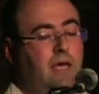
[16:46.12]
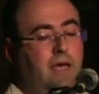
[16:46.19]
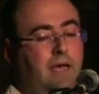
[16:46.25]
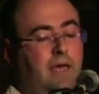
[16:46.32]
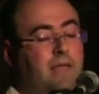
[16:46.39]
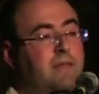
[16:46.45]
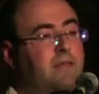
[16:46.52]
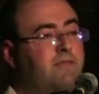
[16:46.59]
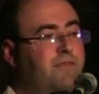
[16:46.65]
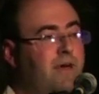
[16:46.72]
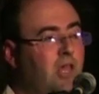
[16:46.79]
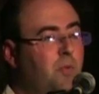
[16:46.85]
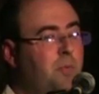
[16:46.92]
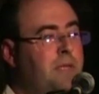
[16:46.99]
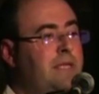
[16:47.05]
In
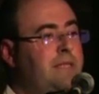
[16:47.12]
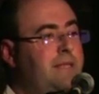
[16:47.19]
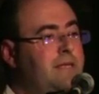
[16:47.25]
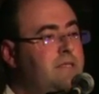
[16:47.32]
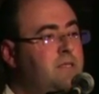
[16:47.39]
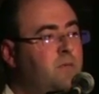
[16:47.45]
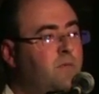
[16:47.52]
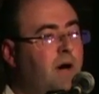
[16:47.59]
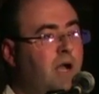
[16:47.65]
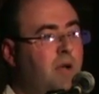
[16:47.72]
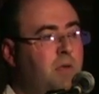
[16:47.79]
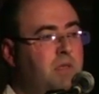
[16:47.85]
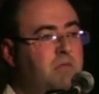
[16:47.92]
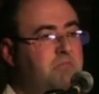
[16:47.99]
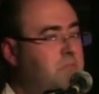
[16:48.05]
development and test
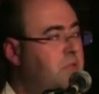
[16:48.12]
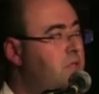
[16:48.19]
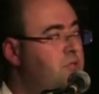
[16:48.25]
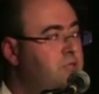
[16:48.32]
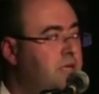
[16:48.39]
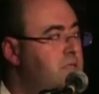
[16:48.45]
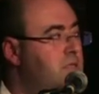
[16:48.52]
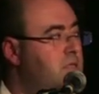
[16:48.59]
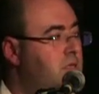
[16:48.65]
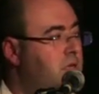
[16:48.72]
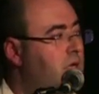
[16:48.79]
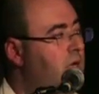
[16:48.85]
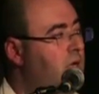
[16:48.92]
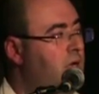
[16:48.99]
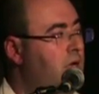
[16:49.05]
environment, it's just
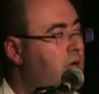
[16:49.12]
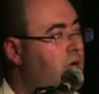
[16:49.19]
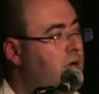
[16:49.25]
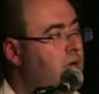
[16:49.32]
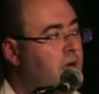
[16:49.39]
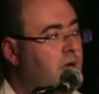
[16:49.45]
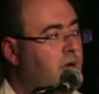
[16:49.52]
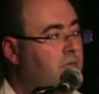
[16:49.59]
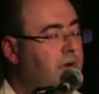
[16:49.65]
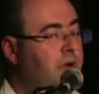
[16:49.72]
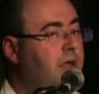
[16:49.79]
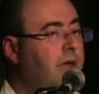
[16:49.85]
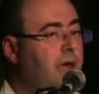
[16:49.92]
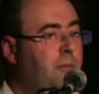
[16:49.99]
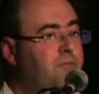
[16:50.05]
very
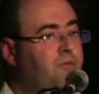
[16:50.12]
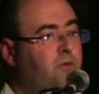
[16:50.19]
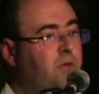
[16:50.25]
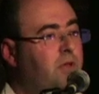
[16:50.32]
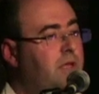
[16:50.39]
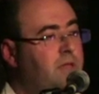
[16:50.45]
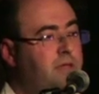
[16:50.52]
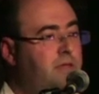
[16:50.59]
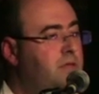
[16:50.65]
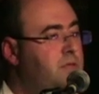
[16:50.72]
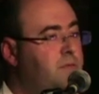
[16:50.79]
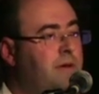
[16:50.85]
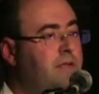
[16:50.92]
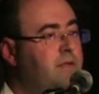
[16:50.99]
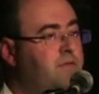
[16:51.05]
helpful and it's
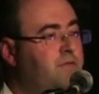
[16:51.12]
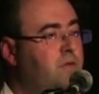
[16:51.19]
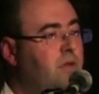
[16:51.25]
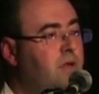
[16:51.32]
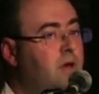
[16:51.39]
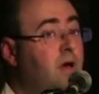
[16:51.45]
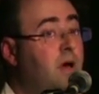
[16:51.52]
wonderful.